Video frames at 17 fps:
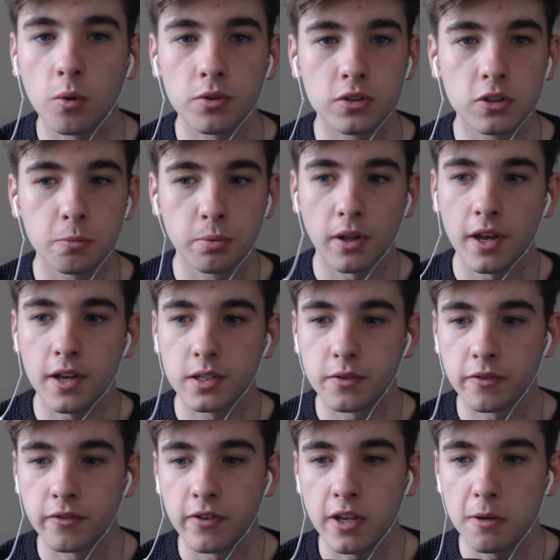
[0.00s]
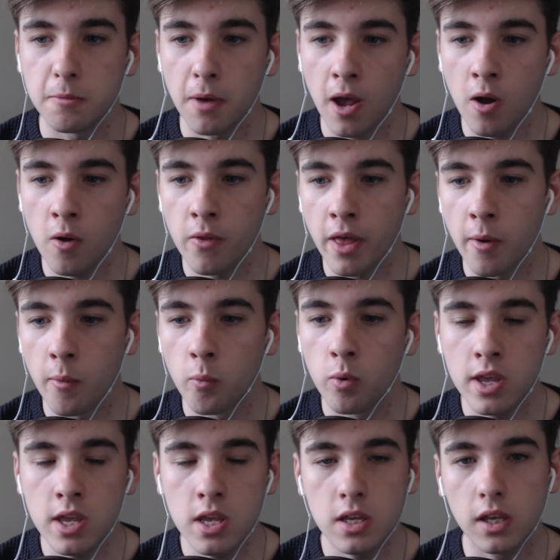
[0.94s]
wants to play as a female? They're
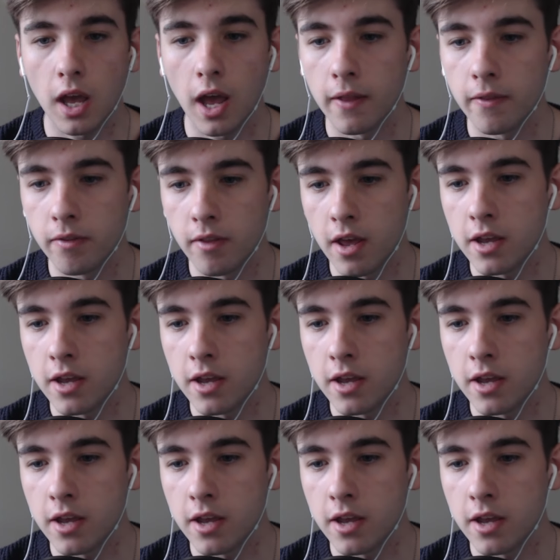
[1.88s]
weak, and